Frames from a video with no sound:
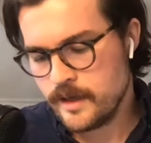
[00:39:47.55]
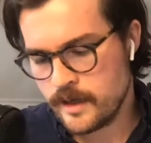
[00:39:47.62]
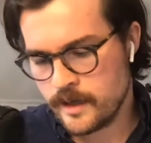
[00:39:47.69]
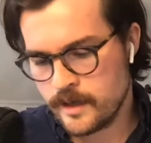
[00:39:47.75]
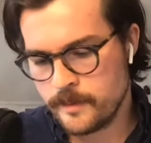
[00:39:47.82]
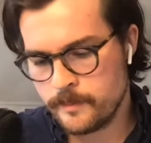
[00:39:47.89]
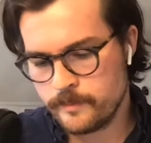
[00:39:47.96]

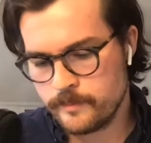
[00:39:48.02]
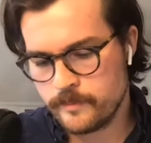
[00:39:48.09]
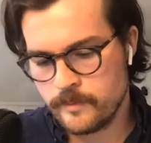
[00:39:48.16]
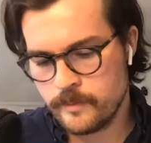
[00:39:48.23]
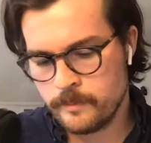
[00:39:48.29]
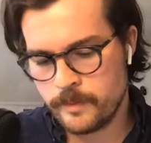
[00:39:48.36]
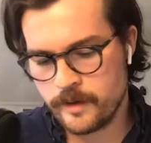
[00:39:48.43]
um,
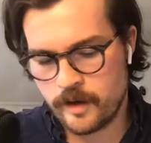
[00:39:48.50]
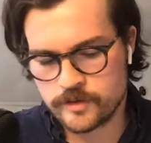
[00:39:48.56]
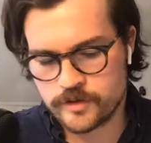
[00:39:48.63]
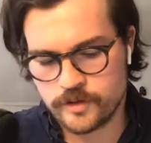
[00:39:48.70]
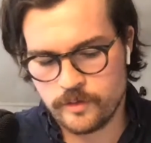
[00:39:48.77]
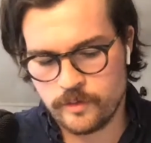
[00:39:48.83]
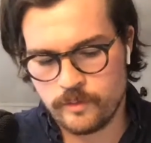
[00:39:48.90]
but
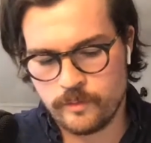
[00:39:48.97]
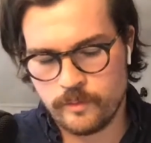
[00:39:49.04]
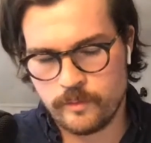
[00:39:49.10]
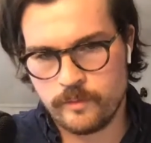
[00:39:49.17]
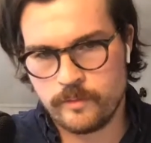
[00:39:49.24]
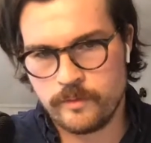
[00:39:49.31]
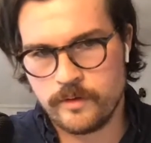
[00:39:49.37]

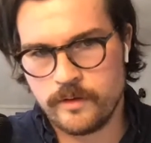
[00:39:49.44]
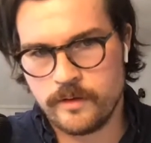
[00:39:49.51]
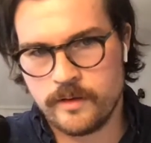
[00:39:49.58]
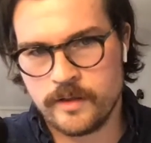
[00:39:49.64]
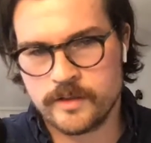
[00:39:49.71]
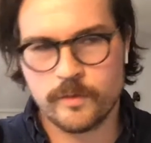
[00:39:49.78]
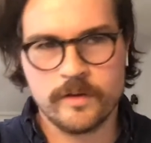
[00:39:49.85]
also
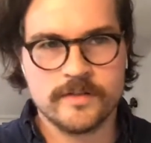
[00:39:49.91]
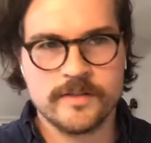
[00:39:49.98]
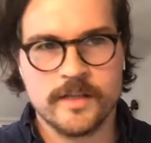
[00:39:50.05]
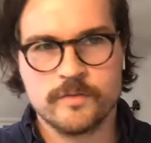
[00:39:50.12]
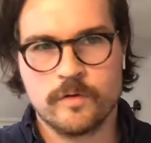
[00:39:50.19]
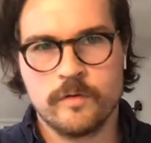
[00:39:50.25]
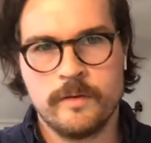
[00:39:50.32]
it's one of those
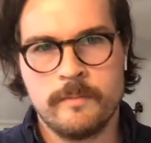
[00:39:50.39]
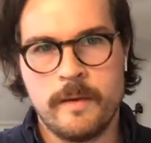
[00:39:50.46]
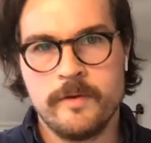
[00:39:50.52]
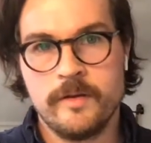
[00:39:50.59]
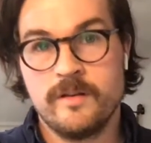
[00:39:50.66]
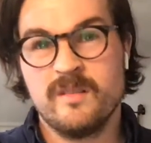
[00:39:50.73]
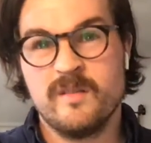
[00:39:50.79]
things where we
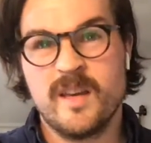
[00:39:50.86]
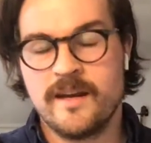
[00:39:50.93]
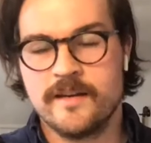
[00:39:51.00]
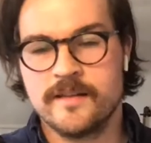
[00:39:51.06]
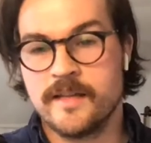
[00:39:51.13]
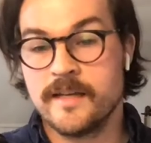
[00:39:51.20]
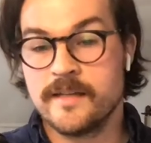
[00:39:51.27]
maybe we kind
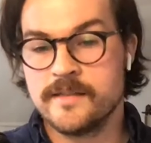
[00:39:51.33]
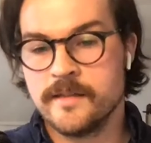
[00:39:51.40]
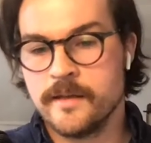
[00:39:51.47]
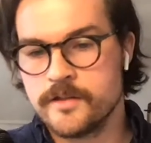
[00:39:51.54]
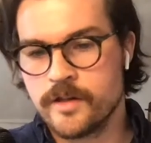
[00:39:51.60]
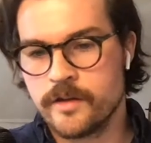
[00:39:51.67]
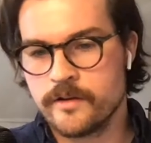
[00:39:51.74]
of just like
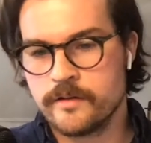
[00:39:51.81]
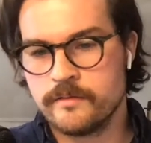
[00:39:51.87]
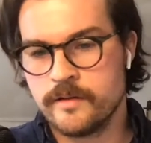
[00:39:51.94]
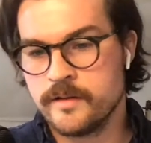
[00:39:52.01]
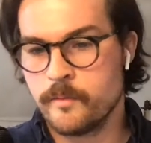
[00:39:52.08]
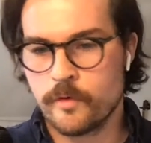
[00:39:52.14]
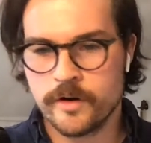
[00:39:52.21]
seeing each other
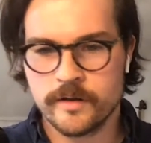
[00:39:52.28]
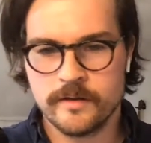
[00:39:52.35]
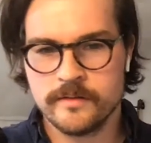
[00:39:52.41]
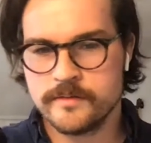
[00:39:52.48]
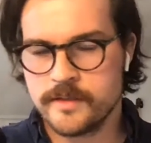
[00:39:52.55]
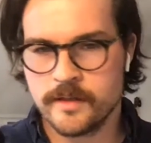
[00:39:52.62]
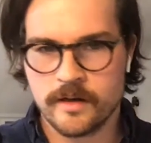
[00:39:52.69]
in the morning
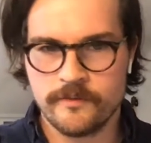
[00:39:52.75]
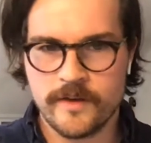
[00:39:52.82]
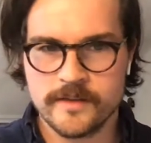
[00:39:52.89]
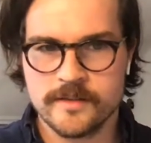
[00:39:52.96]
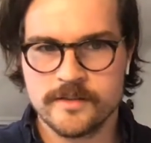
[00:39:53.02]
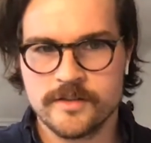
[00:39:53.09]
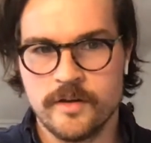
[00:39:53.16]
and seeing our
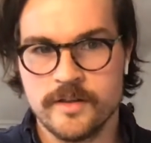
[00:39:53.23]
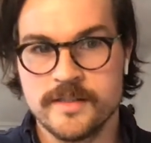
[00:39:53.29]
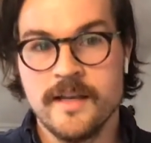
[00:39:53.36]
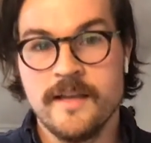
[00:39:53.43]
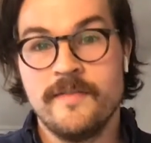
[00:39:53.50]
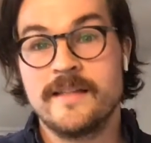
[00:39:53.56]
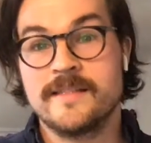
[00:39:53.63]
faces. So it's
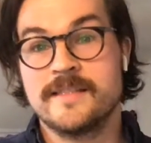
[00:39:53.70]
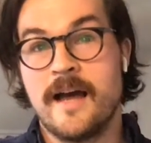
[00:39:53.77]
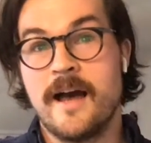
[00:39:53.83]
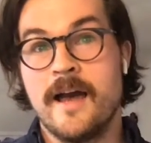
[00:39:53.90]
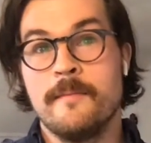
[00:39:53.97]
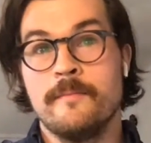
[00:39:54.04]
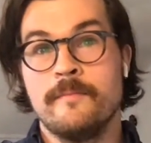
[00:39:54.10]
that's
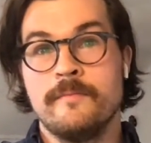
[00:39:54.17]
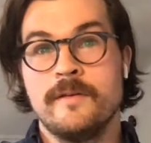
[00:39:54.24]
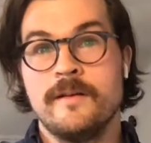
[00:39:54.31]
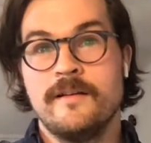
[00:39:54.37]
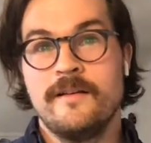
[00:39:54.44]
time.